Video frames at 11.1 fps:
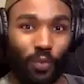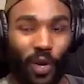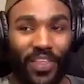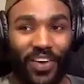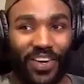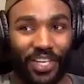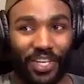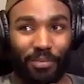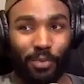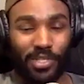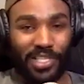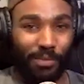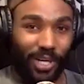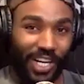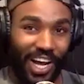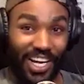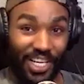whether you're Muslim or
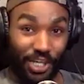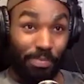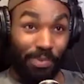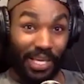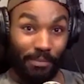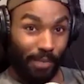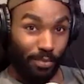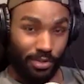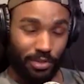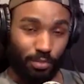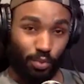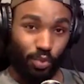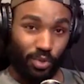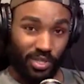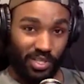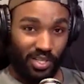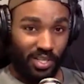not, you're playing by Muslim rules.